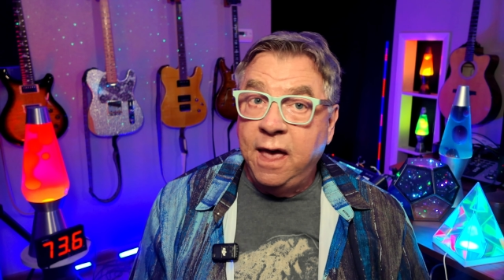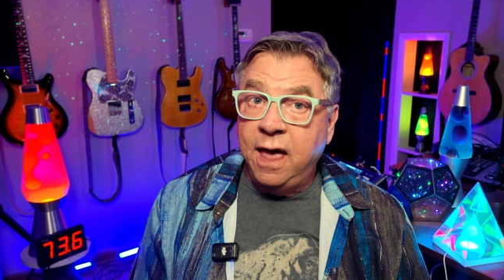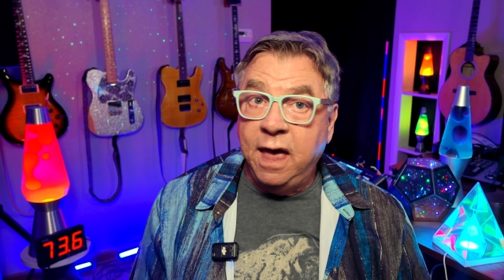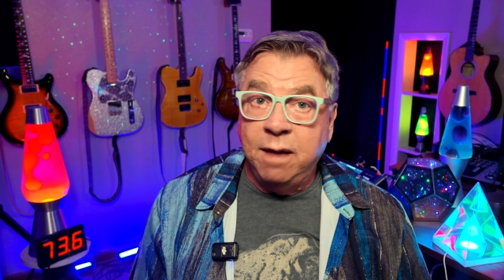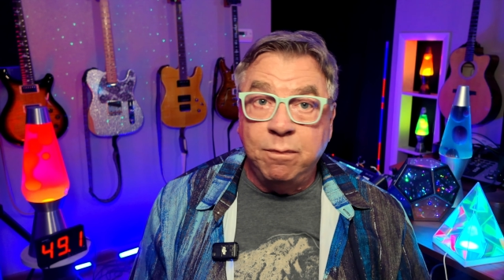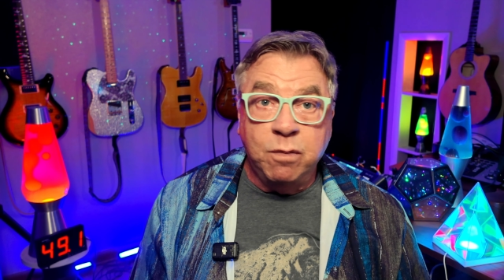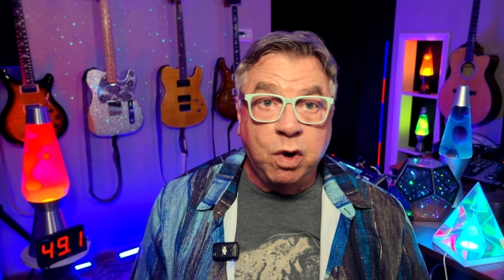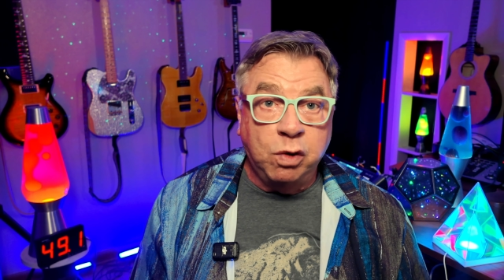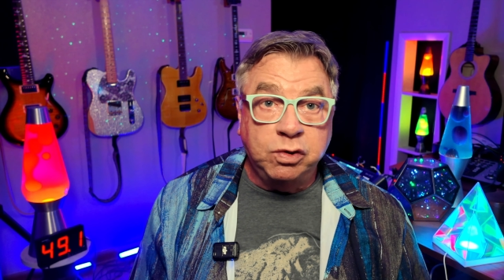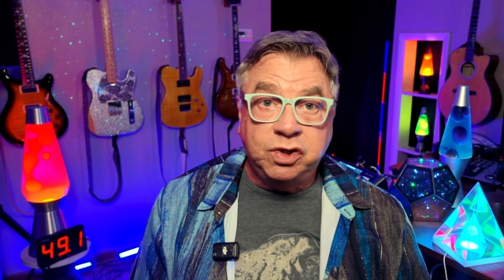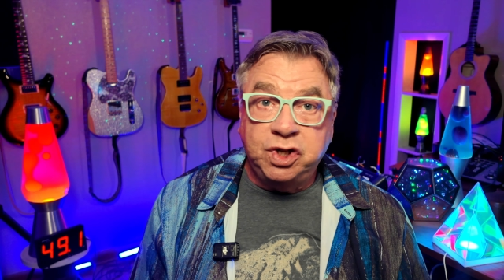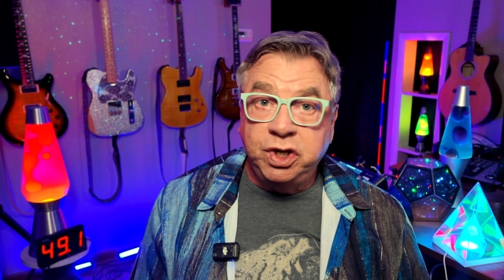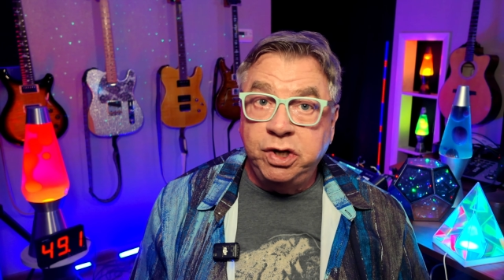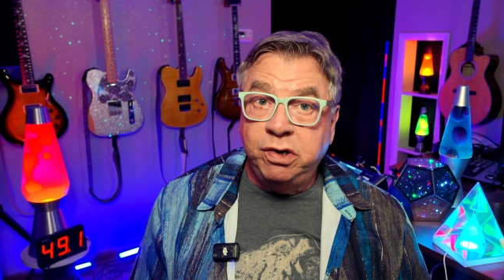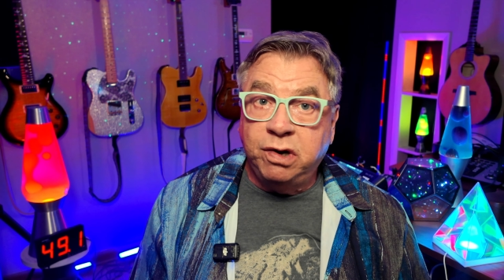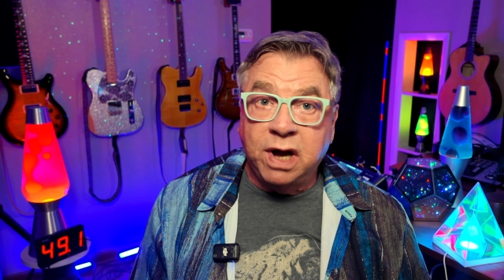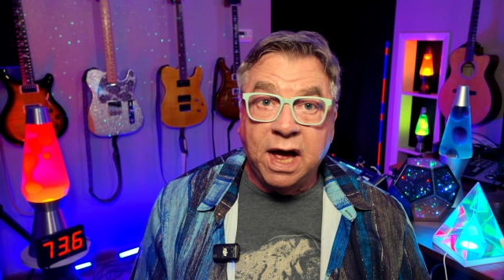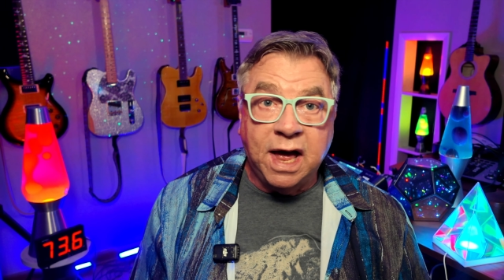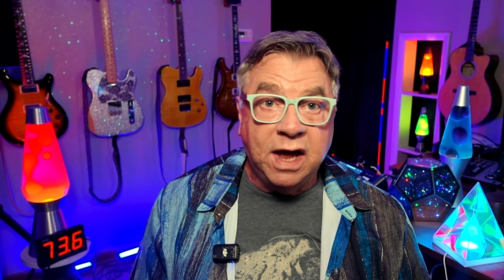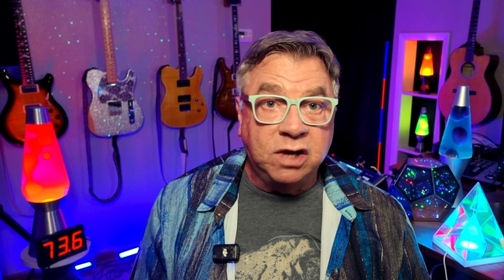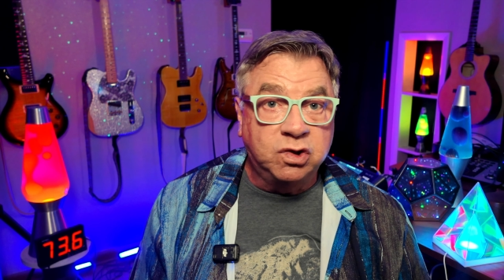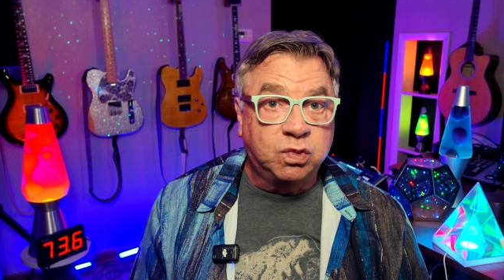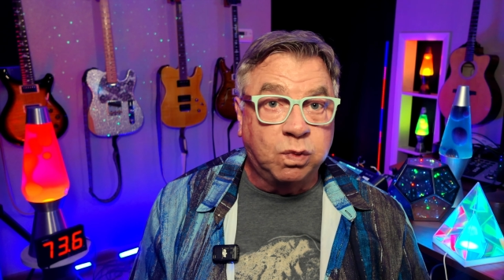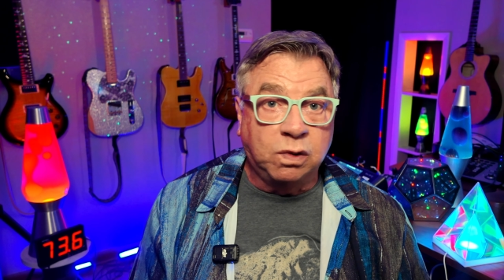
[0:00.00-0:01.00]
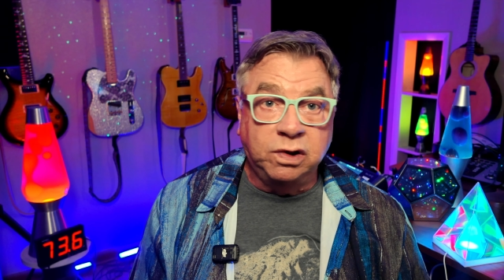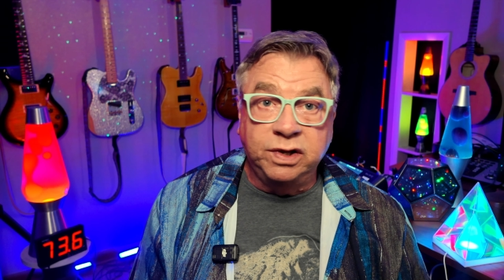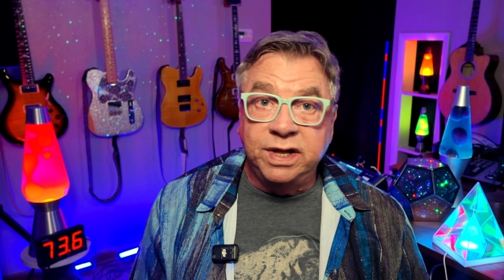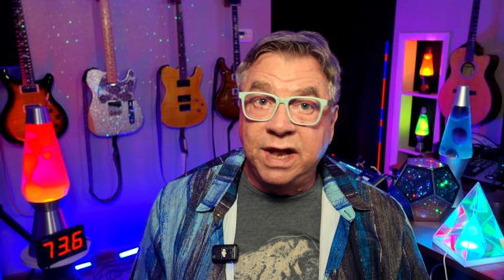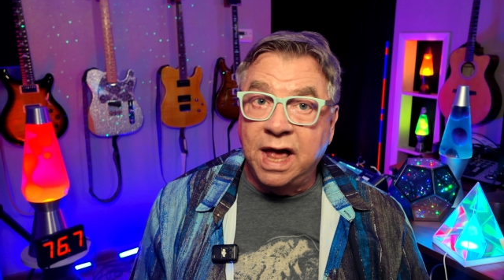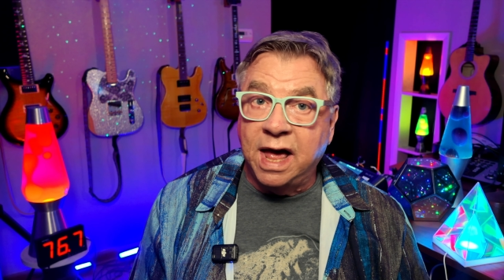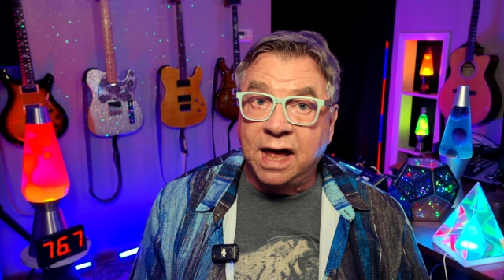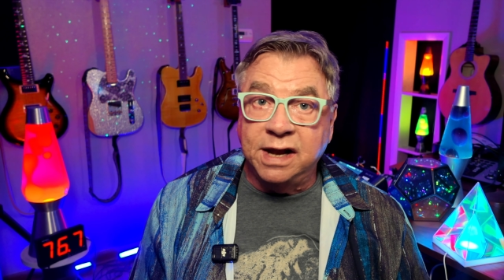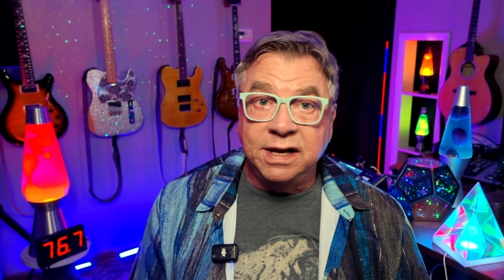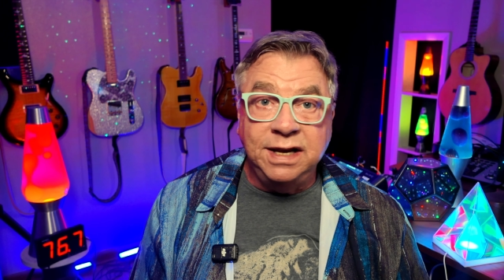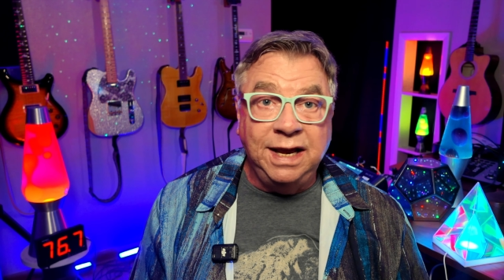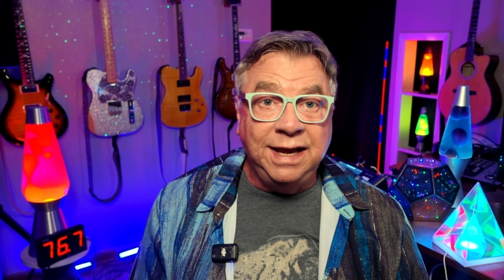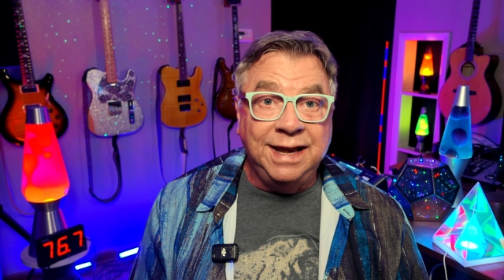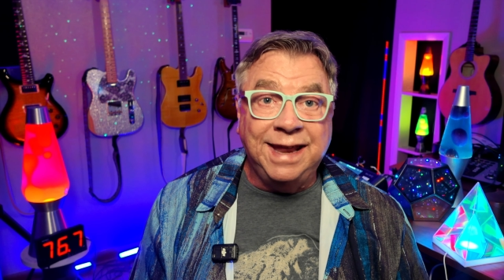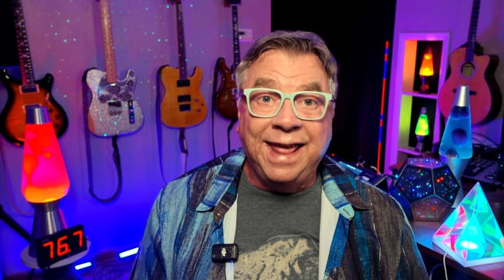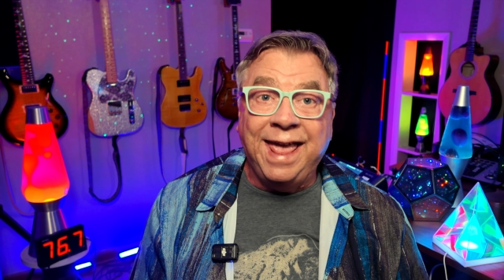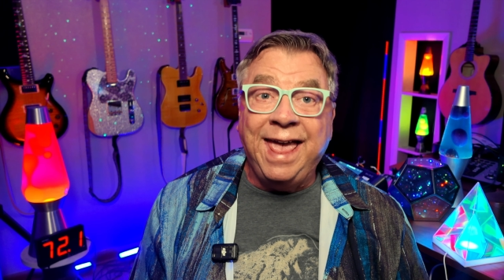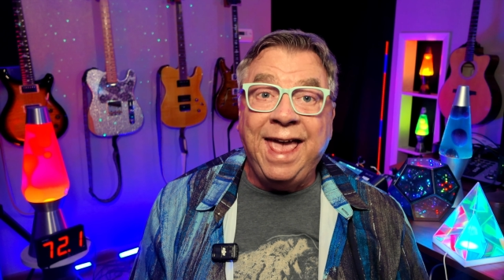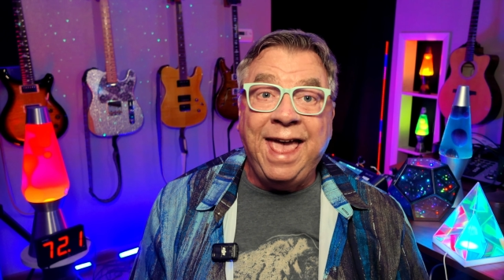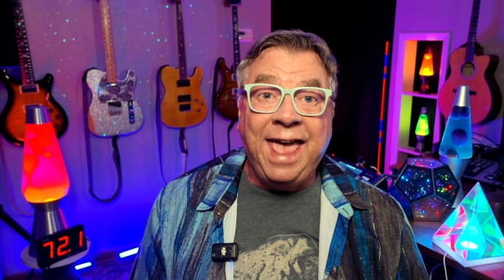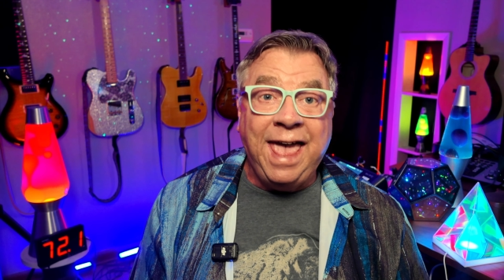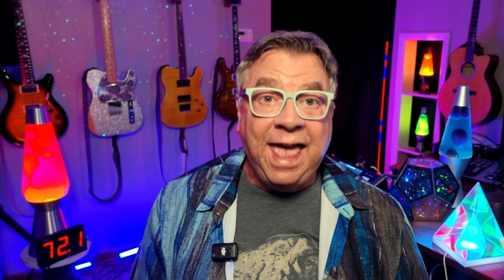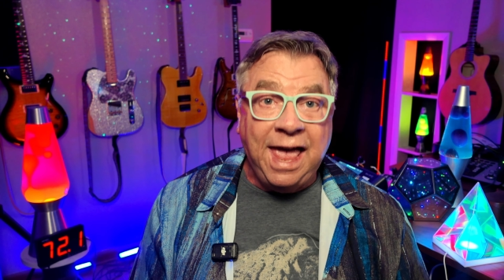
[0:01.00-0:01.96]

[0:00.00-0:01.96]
and most of you guys will not need